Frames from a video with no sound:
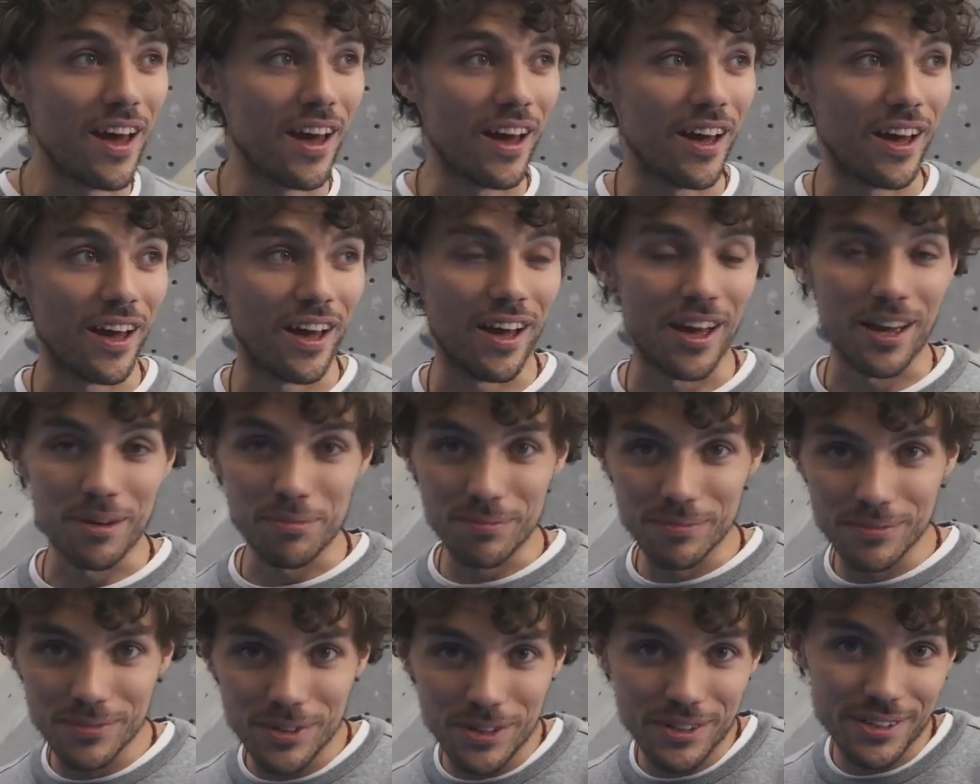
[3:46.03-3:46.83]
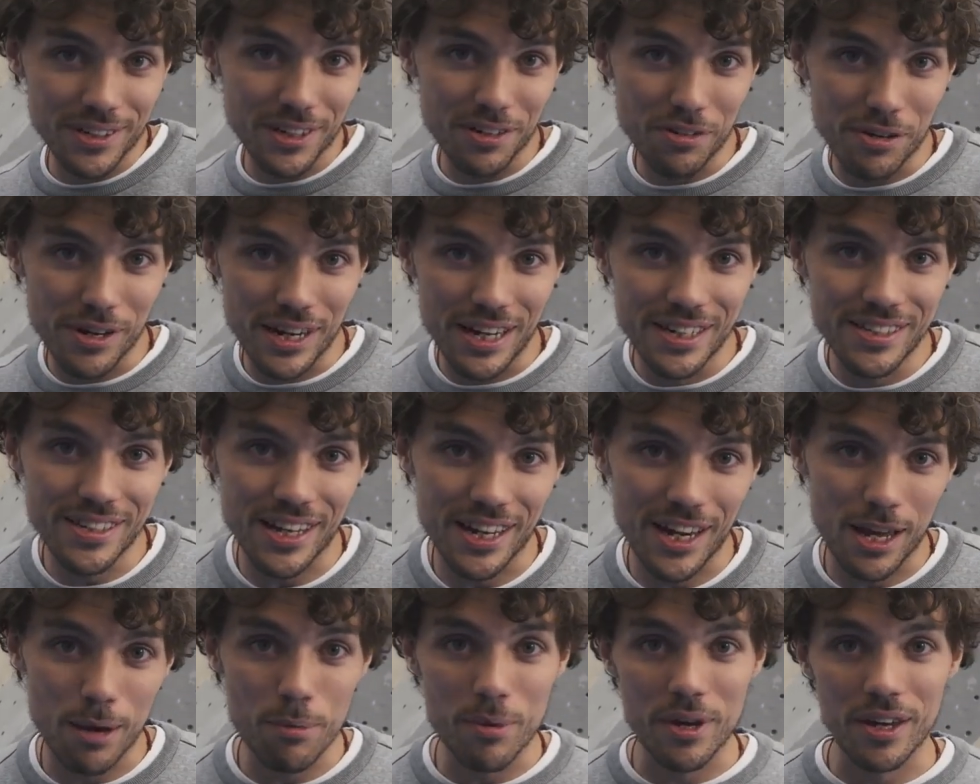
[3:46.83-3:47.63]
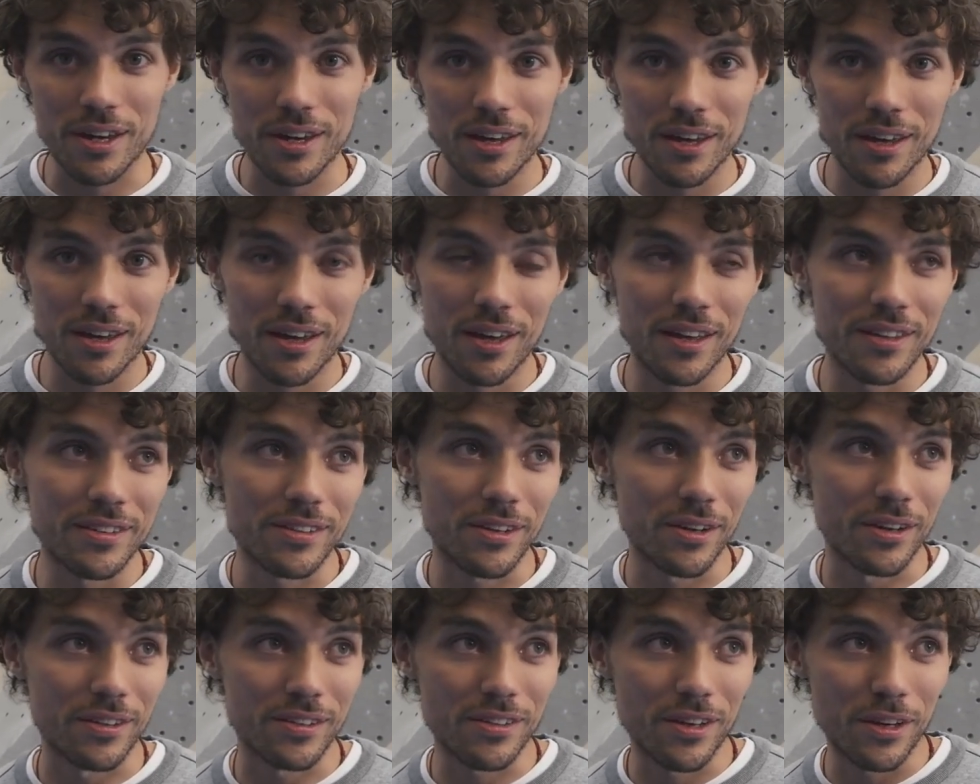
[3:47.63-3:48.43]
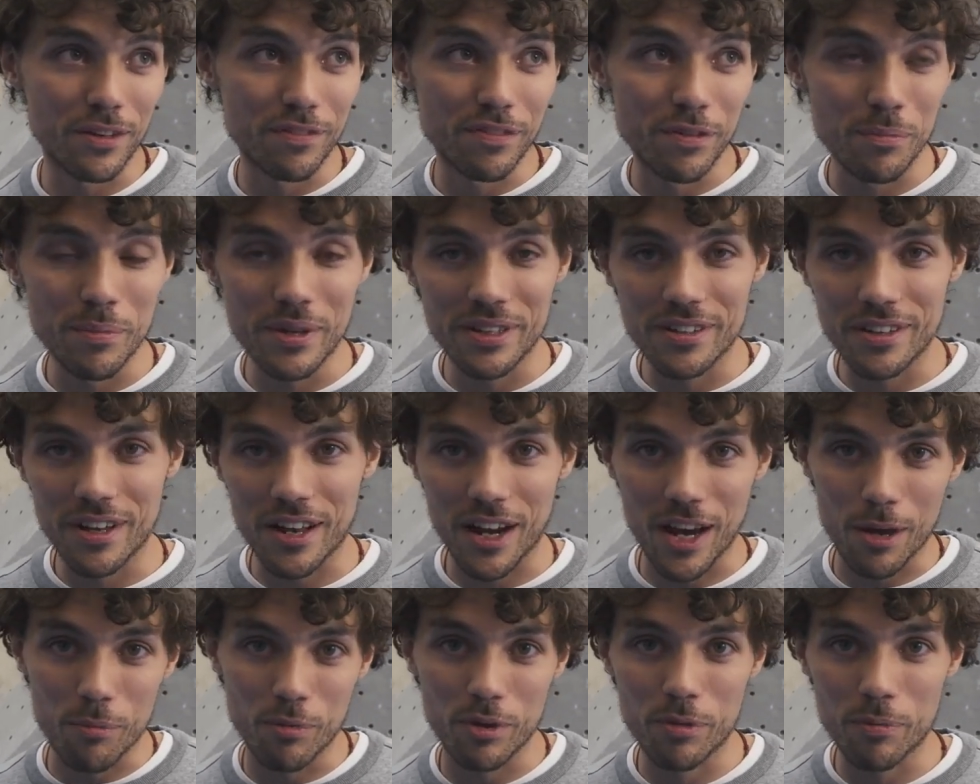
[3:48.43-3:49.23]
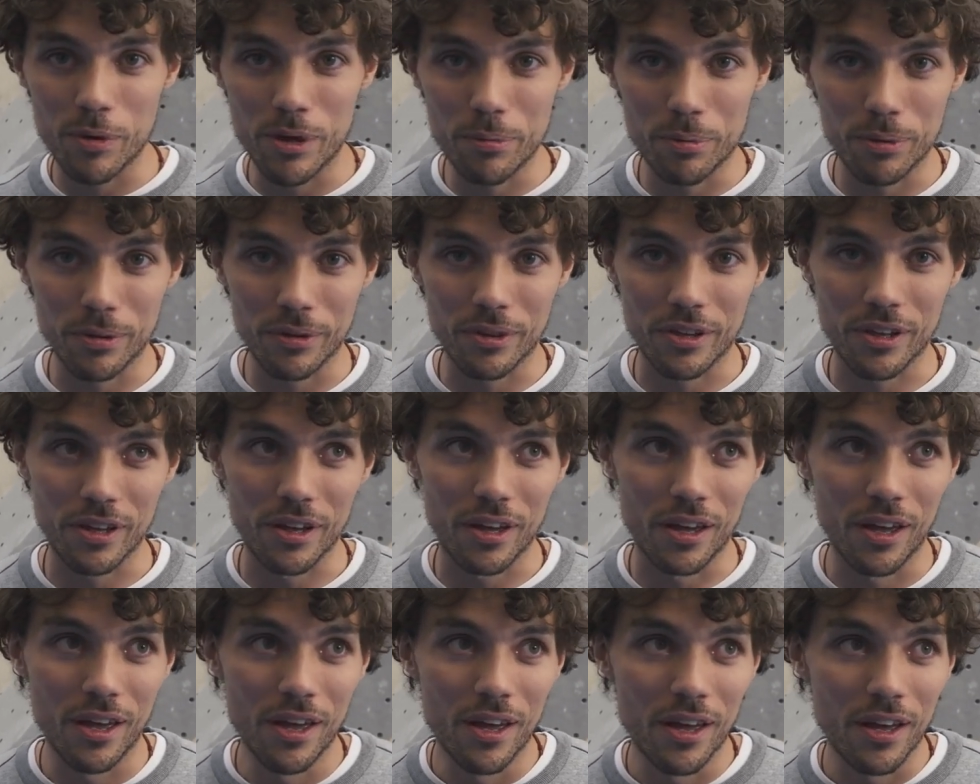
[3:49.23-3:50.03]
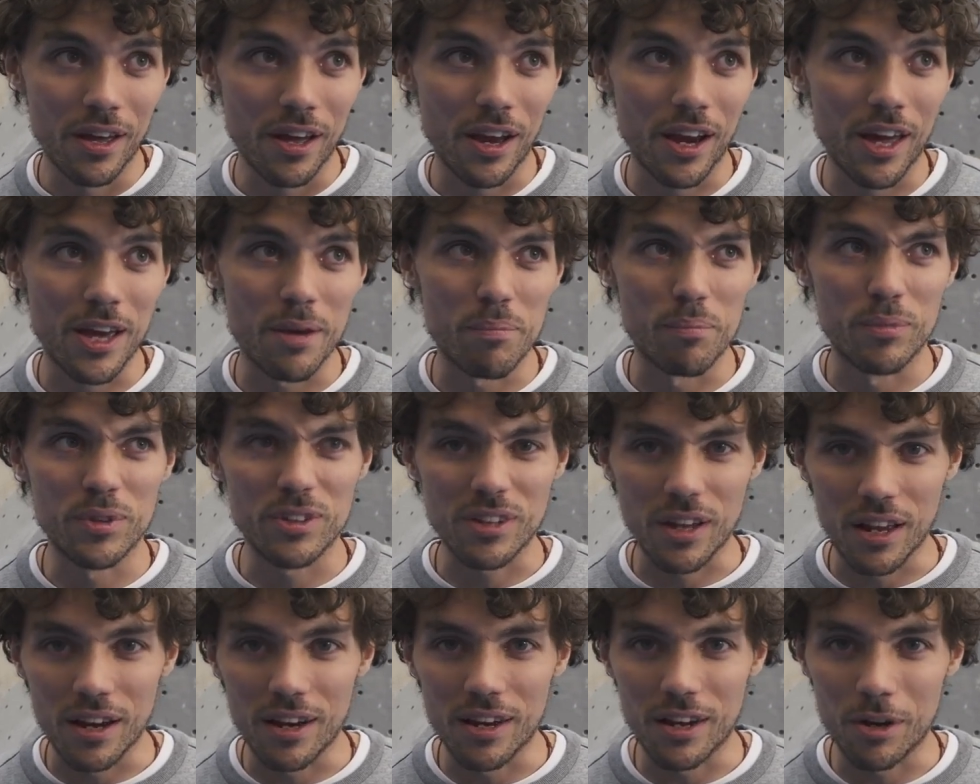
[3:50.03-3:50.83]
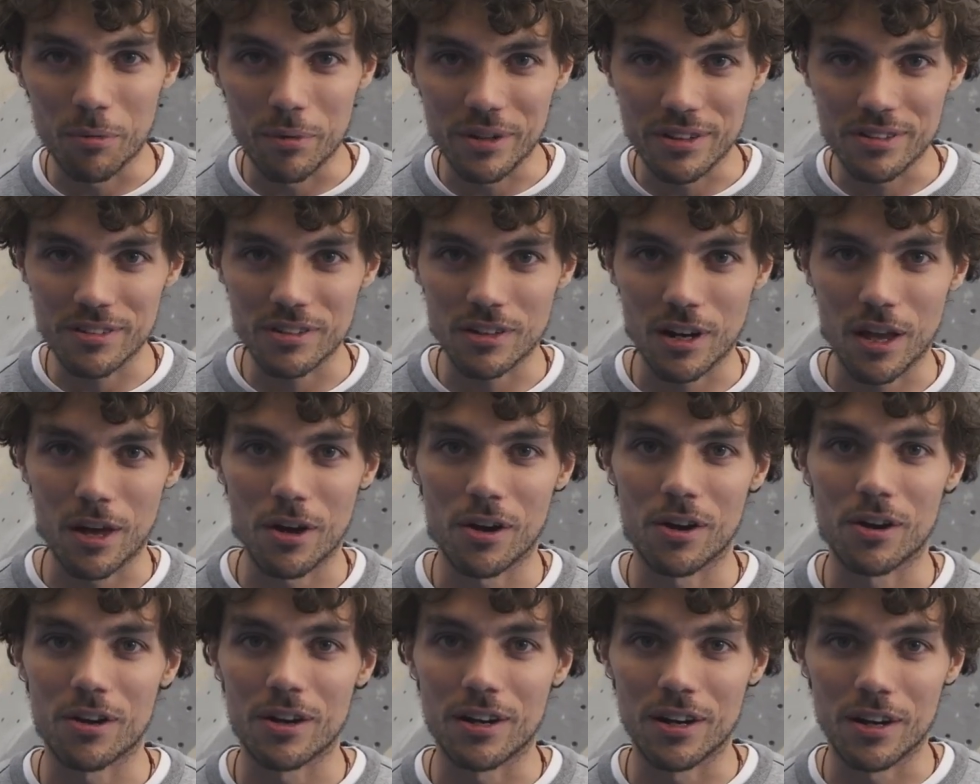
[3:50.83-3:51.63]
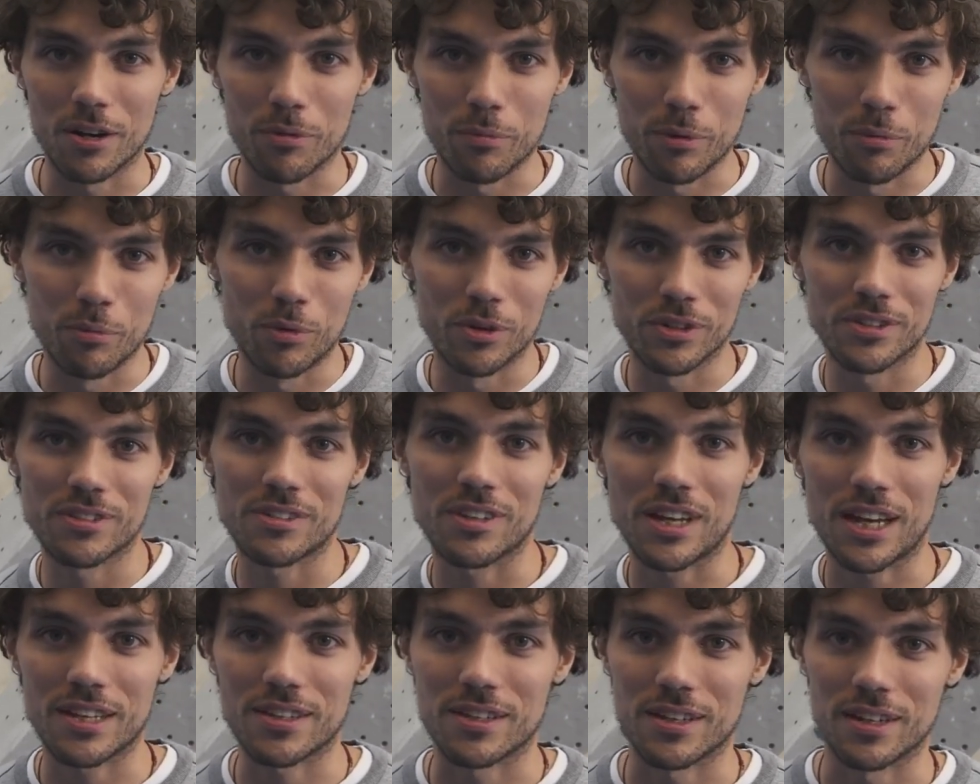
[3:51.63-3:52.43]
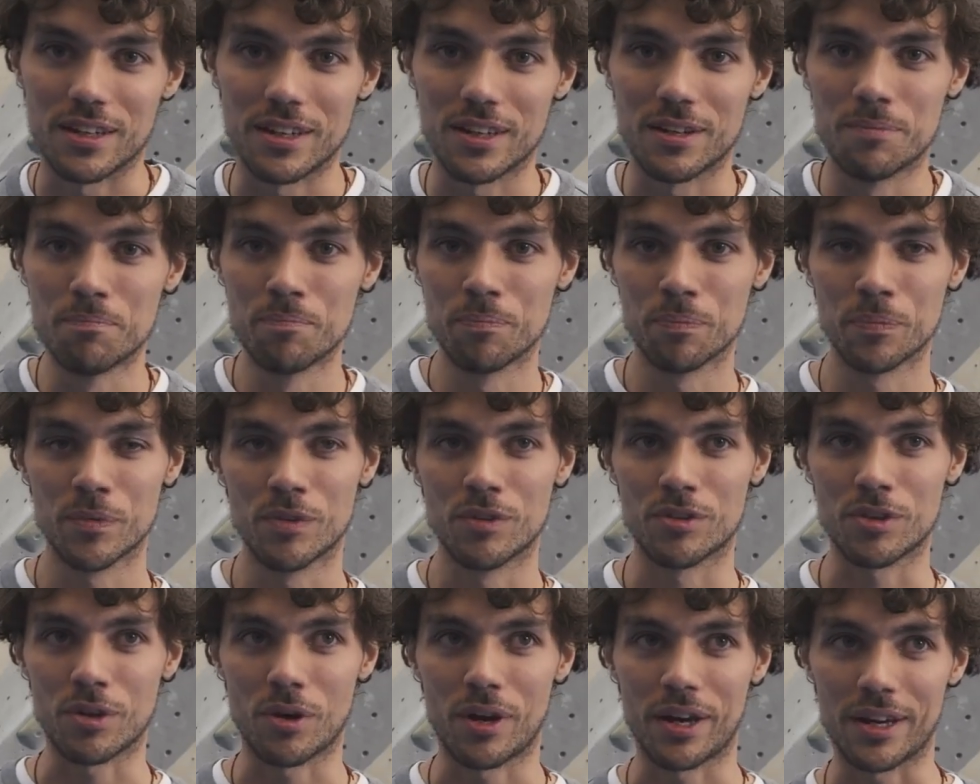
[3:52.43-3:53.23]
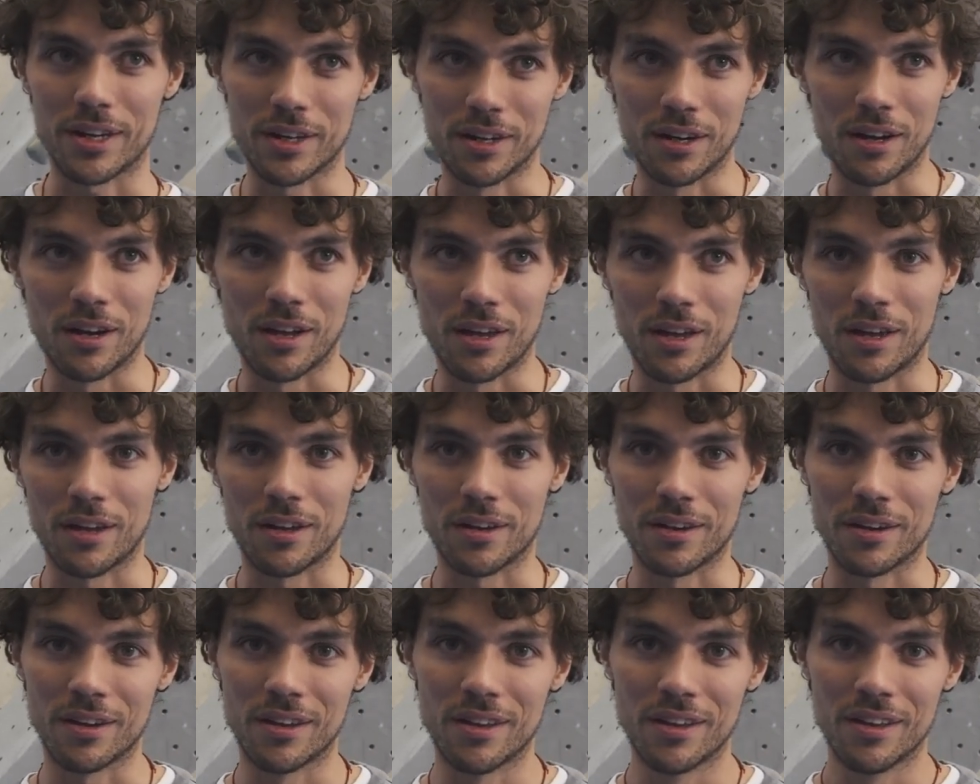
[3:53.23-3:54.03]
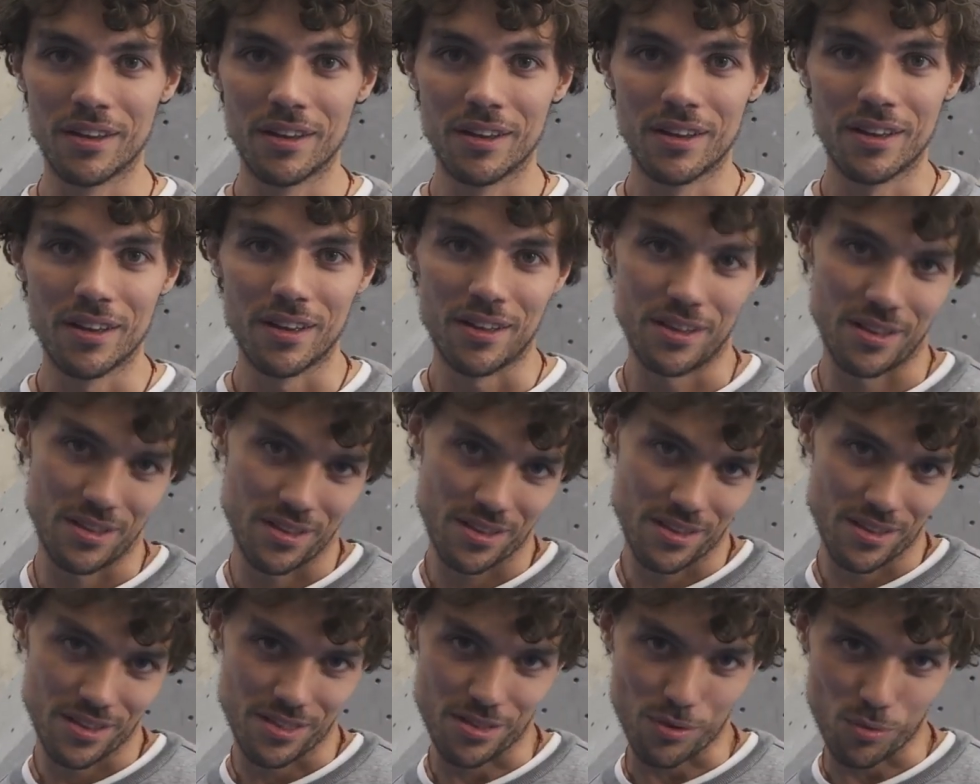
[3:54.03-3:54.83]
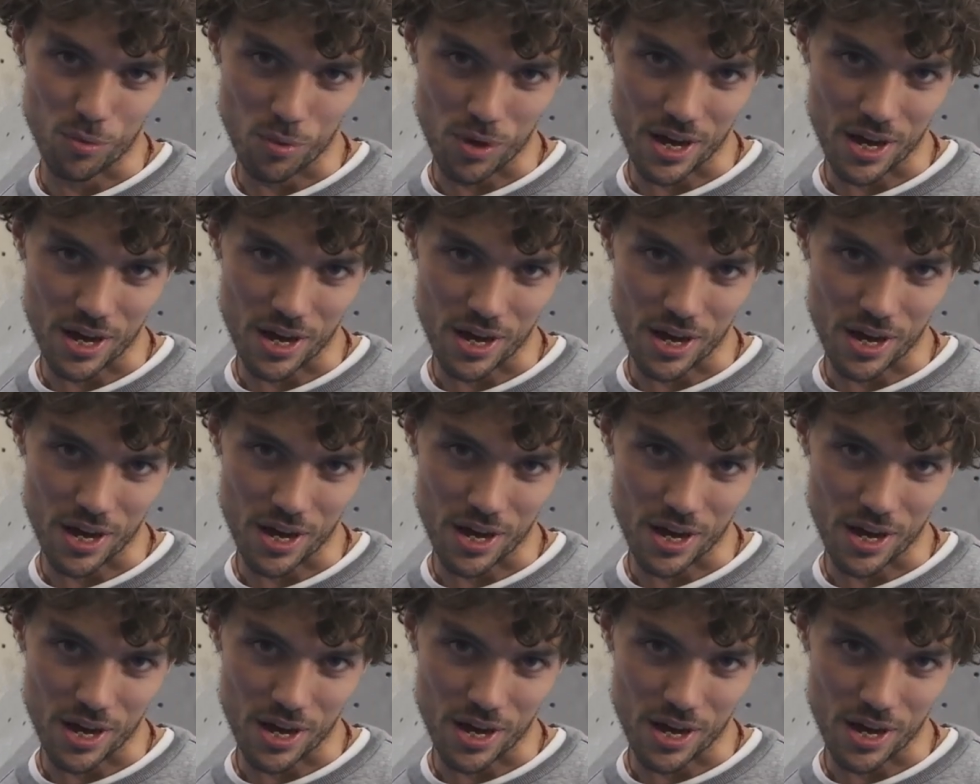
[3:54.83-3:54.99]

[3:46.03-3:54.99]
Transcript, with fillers: Uh, I'm usually really dynamic so it's good for me to climb with people that climb a little bit slower and a little bit more statically so I can learn the